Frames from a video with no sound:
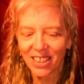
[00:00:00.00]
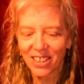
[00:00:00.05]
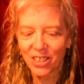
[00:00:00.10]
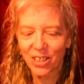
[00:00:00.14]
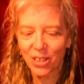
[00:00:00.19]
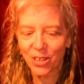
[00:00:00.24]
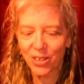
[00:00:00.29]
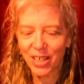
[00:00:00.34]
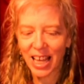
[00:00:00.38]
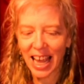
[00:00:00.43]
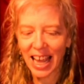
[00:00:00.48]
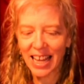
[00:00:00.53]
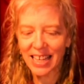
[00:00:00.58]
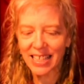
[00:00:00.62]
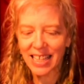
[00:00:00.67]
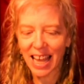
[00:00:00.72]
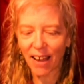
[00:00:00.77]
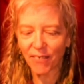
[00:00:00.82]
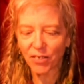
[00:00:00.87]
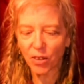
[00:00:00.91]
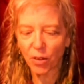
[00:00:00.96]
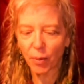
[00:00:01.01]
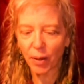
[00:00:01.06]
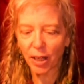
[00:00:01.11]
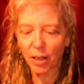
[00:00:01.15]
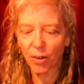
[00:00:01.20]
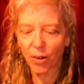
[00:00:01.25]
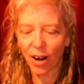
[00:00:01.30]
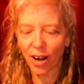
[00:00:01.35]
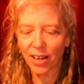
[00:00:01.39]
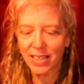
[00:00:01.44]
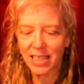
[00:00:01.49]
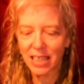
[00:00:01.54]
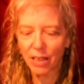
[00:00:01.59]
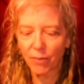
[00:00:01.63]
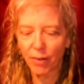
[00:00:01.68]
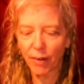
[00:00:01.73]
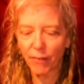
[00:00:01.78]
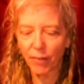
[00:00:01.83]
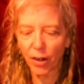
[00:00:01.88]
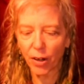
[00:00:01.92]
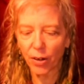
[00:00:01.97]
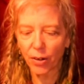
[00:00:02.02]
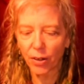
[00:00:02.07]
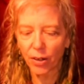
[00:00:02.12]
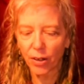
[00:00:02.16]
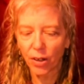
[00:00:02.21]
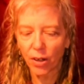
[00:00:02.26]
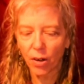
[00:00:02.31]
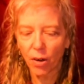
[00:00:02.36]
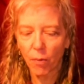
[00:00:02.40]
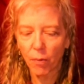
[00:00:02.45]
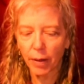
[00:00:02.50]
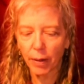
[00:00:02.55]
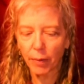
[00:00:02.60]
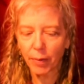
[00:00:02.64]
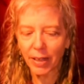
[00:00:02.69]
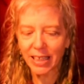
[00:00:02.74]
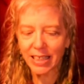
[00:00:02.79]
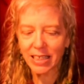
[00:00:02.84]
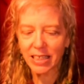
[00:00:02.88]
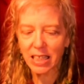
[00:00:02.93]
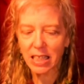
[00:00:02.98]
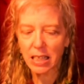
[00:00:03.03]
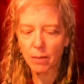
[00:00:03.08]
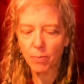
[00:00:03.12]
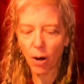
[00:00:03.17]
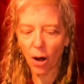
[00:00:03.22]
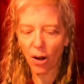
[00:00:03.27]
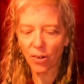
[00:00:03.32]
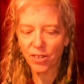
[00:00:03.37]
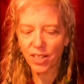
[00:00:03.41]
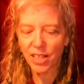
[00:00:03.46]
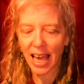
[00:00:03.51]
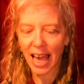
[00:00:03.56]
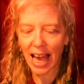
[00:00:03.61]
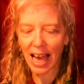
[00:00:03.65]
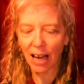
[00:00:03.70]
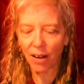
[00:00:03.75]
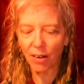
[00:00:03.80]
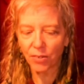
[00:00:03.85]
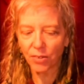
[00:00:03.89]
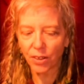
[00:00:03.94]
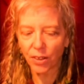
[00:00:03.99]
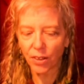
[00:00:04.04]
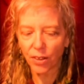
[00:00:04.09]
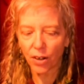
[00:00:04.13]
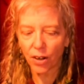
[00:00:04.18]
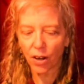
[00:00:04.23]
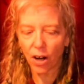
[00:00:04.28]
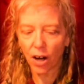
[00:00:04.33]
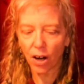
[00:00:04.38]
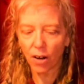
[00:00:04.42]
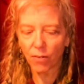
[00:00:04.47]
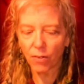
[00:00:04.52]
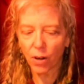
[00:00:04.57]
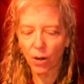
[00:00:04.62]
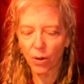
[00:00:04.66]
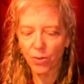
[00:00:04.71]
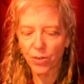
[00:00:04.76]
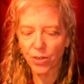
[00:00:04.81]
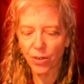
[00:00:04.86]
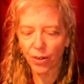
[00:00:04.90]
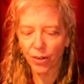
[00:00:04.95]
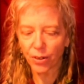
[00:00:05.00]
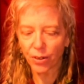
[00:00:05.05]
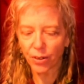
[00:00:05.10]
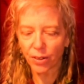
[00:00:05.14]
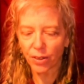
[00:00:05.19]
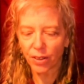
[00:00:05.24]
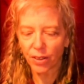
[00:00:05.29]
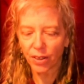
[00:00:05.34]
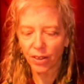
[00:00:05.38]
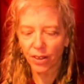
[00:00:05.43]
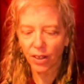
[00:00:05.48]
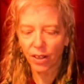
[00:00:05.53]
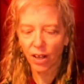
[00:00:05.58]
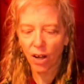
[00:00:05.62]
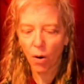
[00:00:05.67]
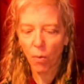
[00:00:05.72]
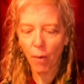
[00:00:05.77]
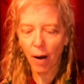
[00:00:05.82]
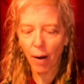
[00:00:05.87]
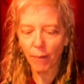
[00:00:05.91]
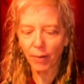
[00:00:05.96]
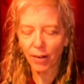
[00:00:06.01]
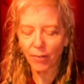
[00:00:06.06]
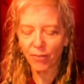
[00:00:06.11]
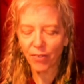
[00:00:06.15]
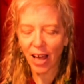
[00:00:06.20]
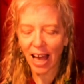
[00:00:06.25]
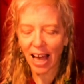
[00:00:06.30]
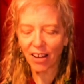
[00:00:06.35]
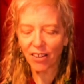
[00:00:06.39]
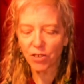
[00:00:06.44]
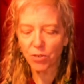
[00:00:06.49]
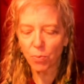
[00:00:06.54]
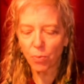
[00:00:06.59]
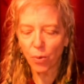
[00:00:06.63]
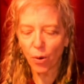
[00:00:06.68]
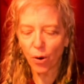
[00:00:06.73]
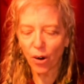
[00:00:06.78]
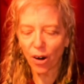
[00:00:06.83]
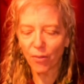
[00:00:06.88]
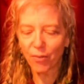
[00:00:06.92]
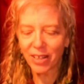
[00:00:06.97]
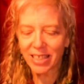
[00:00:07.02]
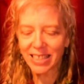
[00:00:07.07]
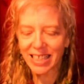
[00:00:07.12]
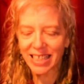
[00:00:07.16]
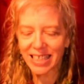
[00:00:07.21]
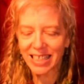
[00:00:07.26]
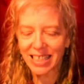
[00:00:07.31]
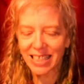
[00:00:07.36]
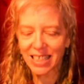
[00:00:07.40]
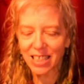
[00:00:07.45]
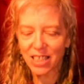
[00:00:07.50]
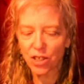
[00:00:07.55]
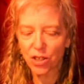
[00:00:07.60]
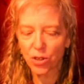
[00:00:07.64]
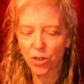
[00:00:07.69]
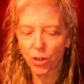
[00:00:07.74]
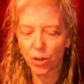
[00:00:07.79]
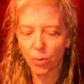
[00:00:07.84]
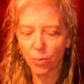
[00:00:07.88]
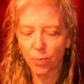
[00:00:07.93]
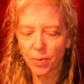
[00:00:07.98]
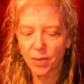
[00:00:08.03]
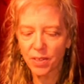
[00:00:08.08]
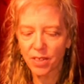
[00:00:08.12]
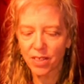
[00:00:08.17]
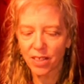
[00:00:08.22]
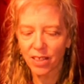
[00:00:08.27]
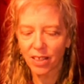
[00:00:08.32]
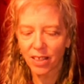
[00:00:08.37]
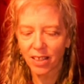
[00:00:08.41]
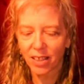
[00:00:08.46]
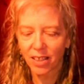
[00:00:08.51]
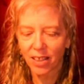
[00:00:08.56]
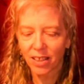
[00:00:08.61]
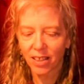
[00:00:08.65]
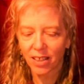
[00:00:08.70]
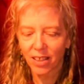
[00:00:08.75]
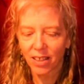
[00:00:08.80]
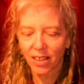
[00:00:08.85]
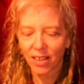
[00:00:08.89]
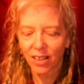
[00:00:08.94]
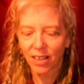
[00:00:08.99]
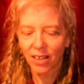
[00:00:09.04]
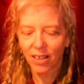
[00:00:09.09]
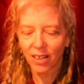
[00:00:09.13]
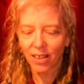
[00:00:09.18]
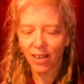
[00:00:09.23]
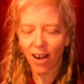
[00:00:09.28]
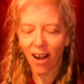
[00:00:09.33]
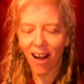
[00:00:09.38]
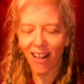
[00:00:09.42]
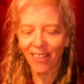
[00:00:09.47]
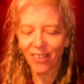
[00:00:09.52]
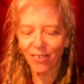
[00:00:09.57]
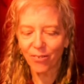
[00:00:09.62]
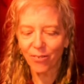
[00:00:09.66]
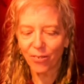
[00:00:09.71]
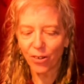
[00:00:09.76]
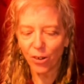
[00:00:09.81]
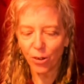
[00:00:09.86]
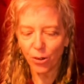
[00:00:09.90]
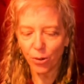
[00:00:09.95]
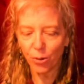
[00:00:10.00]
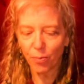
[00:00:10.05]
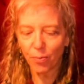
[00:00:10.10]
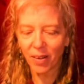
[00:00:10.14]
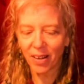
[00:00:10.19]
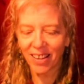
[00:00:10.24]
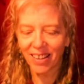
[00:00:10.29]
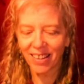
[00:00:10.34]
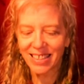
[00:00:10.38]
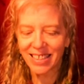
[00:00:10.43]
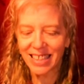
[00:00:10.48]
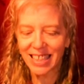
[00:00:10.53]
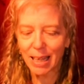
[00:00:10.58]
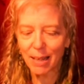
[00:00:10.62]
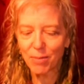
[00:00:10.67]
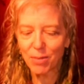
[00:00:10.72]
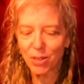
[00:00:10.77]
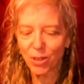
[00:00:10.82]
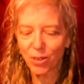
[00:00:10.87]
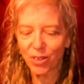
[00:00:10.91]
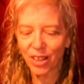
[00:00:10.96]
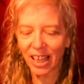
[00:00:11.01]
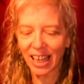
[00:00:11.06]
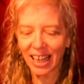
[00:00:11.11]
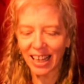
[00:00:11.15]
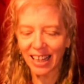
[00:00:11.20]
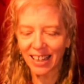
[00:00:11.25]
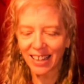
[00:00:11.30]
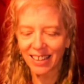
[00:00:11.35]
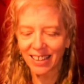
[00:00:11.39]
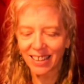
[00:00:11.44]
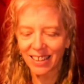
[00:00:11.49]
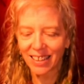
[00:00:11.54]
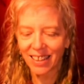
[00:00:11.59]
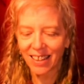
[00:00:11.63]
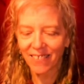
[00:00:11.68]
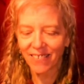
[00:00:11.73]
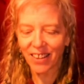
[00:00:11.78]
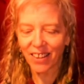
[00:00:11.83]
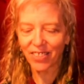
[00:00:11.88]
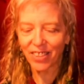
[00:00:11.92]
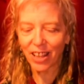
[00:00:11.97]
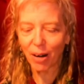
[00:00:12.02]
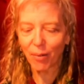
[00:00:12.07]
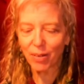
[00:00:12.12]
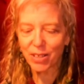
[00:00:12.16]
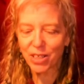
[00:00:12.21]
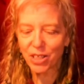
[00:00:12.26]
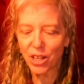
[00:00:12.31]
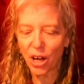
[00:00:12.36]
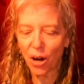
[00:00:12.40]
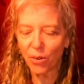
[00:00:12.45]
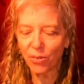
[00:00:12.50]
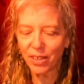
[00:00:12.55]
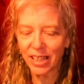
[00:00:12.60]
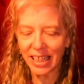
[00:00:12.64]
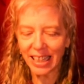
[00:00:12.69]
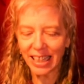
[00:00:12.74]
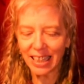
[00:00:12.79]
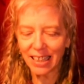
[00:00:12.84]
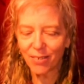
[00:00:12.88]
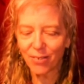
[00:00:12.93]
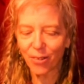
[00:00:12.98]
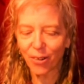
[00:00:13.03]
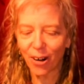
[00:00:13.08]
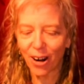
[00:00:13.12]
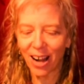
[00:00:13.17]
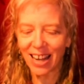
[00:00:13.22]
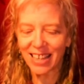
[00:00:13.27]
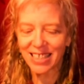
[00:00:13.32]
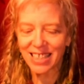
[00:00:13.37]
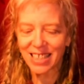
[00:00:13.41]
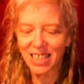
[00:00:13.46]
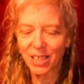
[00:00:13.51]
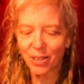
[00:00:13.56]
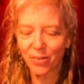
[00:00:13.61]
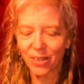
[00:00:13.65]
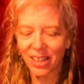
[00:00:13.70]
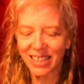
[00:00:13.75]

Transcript: 2 days after we crossed the river, we reached the small town of Lozong, where we found more resistance troops, all of whom seemed to think that there was no need for us to